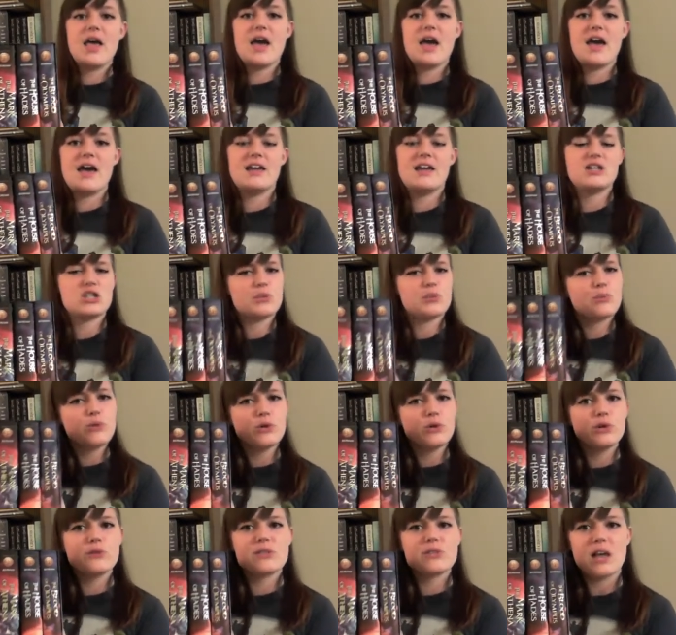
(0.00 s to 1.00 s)
and it just
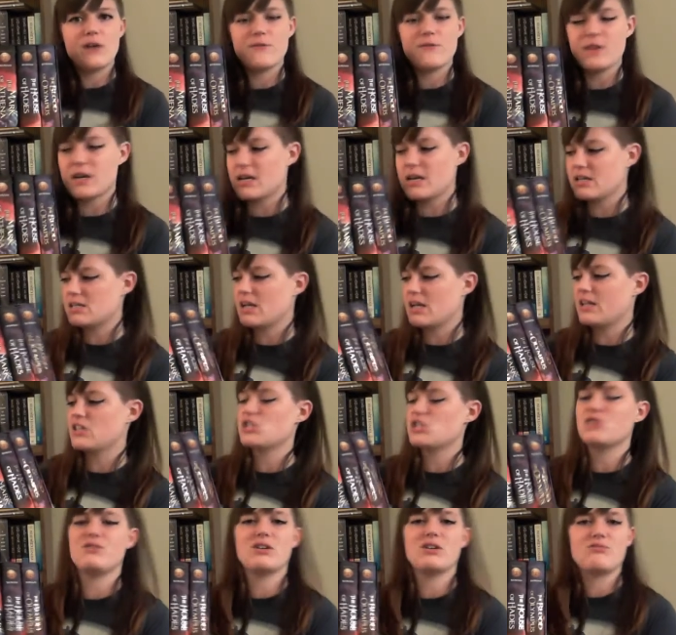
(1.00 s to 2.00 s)
proves how very
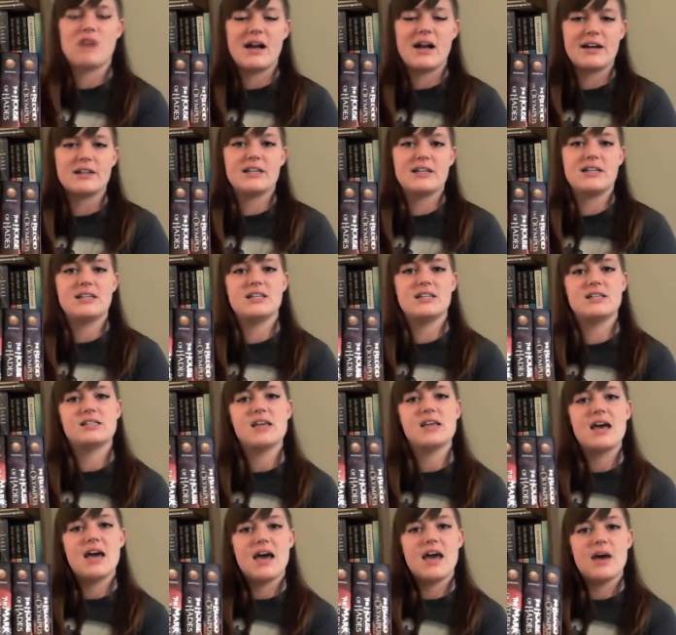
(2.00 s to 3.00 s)
intelligent Rick Riordan is
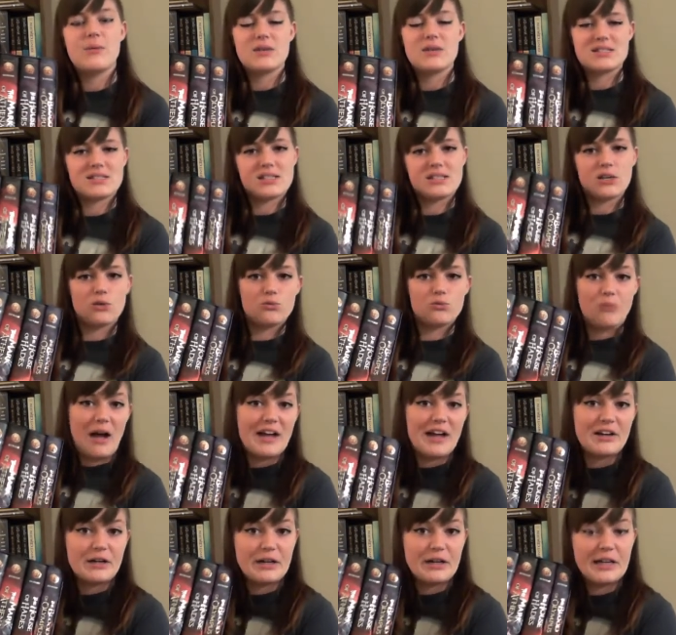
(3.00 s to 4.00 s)
and what a skilled
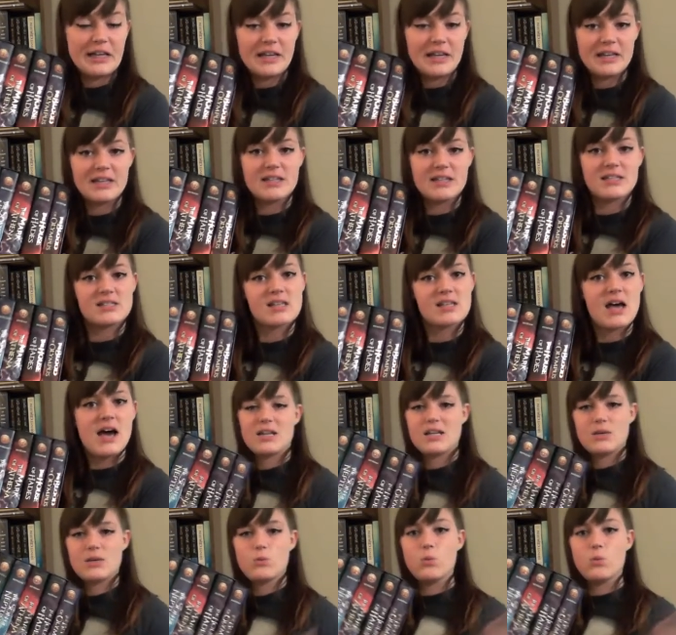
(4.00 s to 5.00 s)
writer he is.
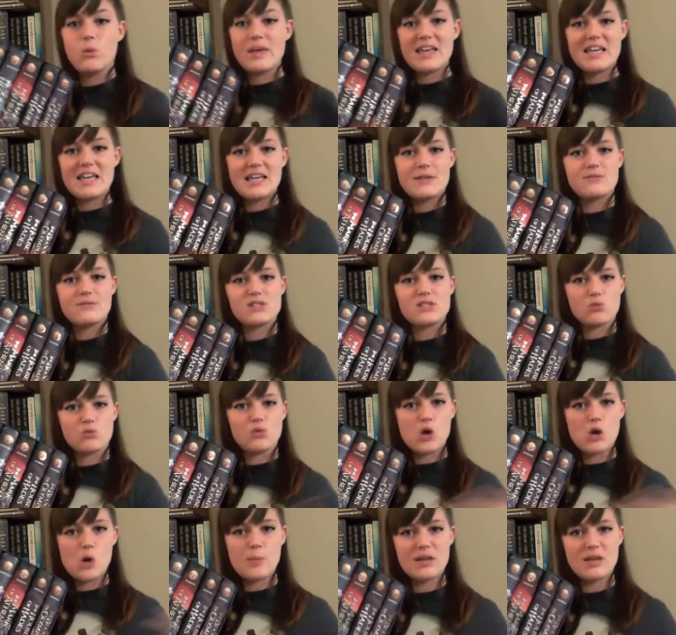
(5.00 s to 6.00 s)
He weaves the
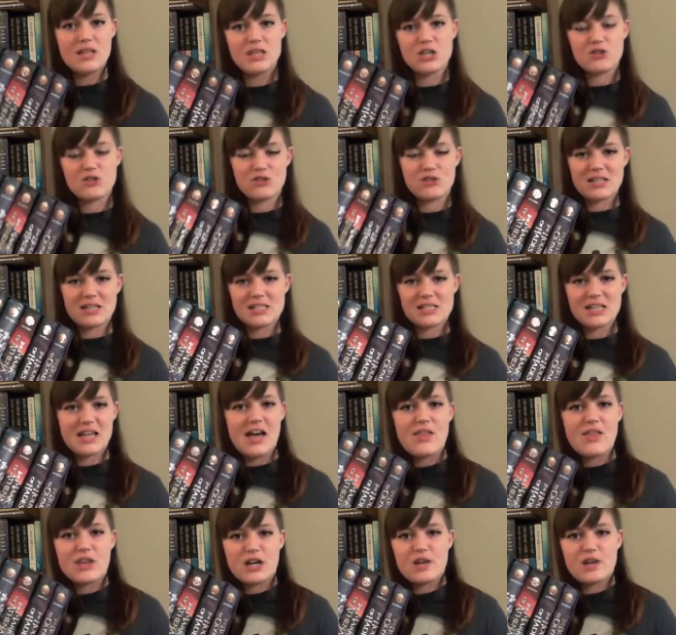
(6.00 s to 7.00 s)
Roman and the Greek
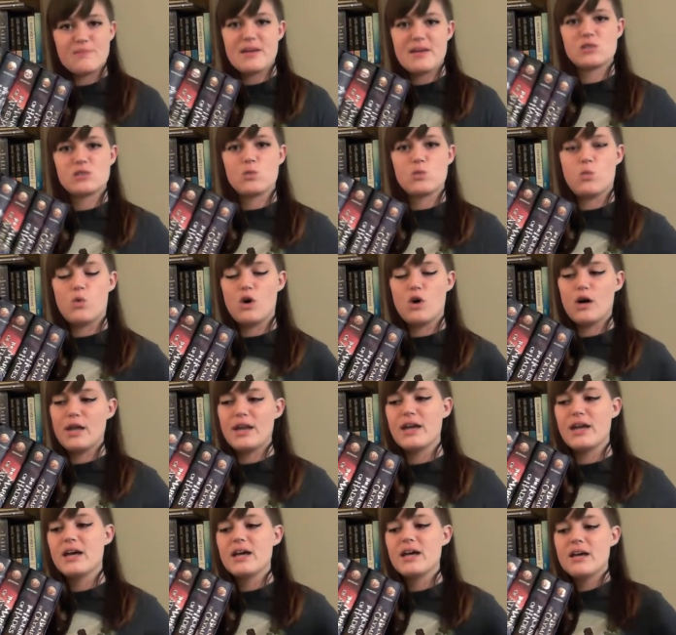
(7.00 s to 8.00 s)
together and makes
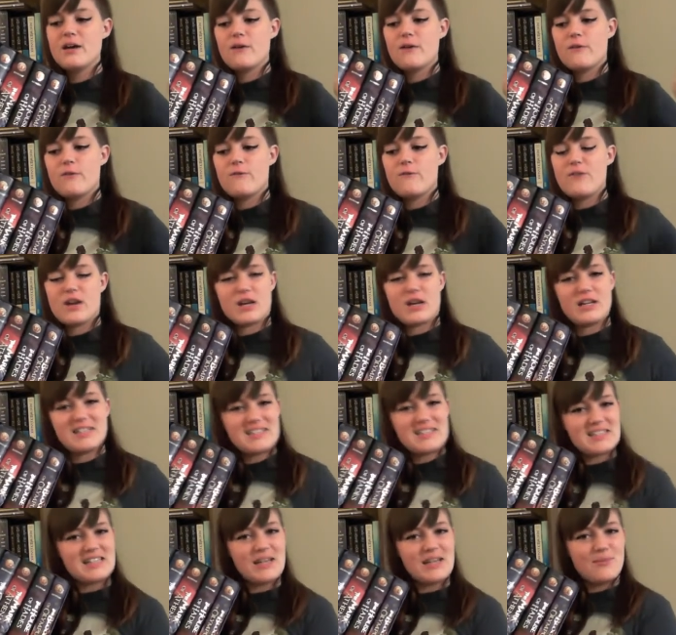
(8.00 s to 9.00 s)
one very
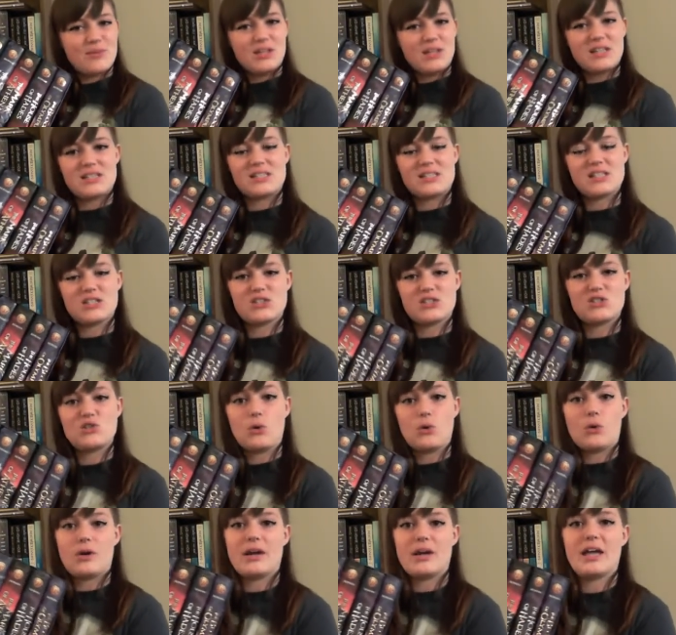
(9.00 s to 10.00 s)
seamless
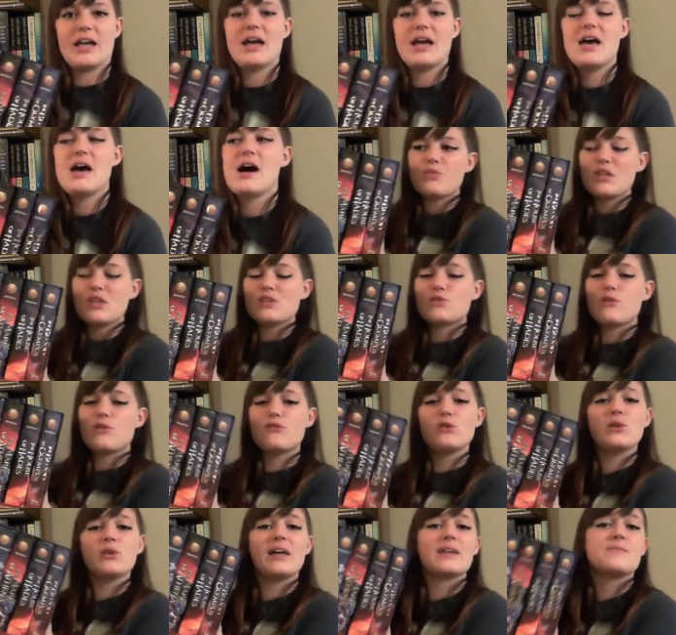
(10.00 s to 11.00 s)
story. So if
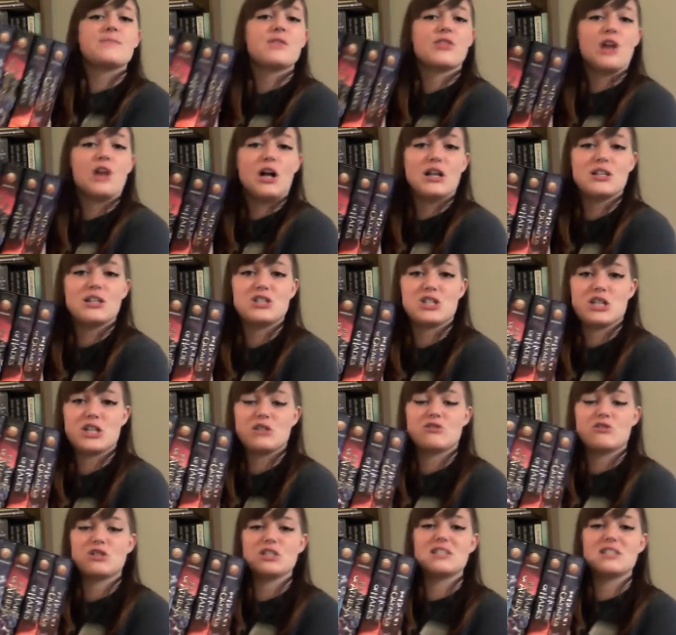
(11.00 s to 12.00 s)
you like mythology, you
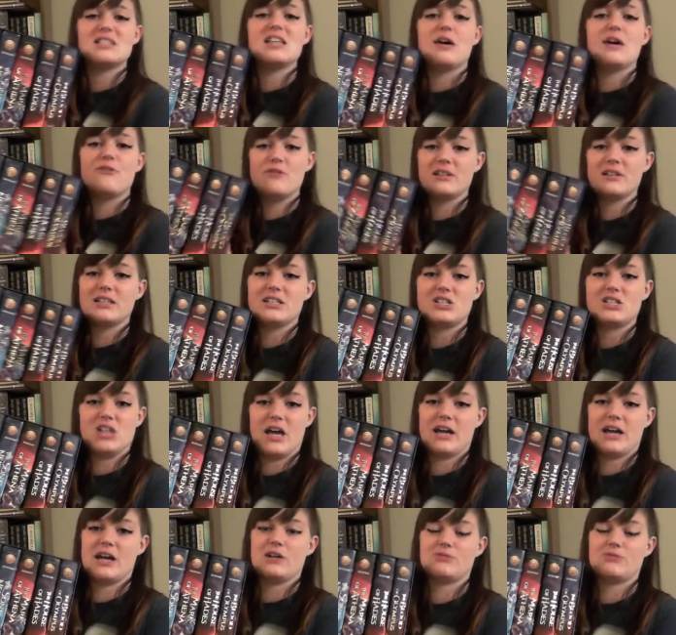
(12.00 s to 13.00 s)
should definitely
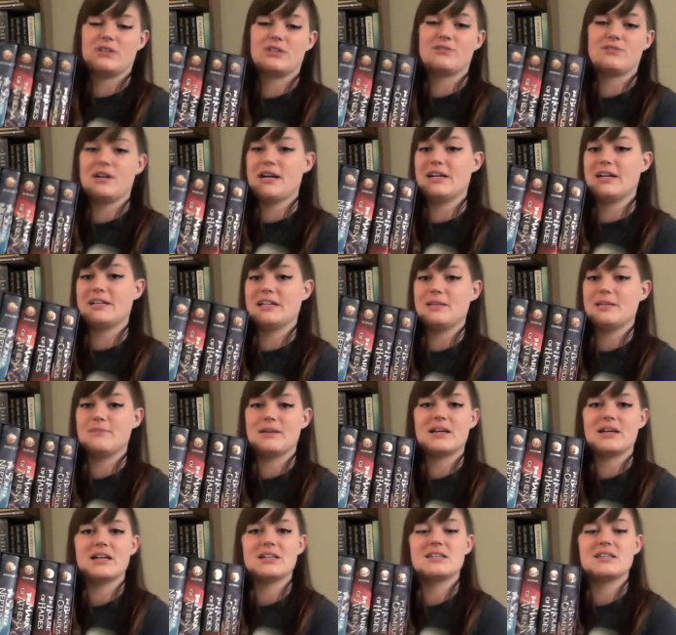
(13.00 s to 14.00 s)
check out Rick Riordan
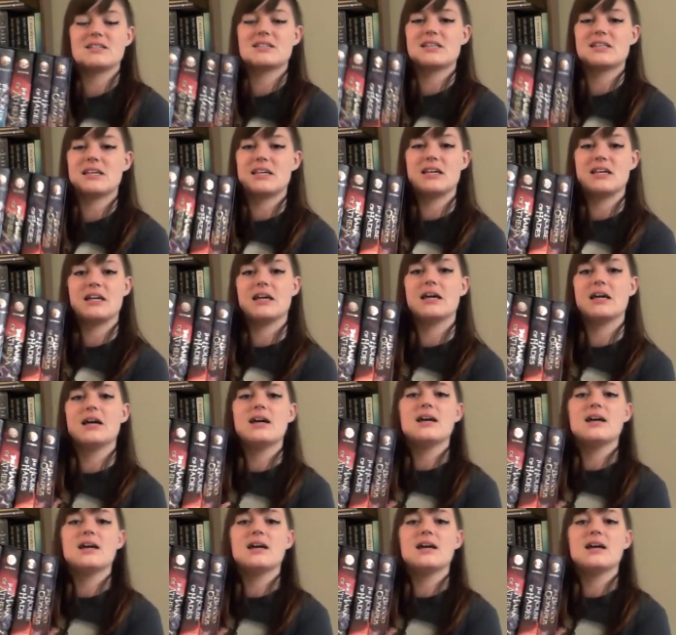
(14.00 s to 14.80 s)
because he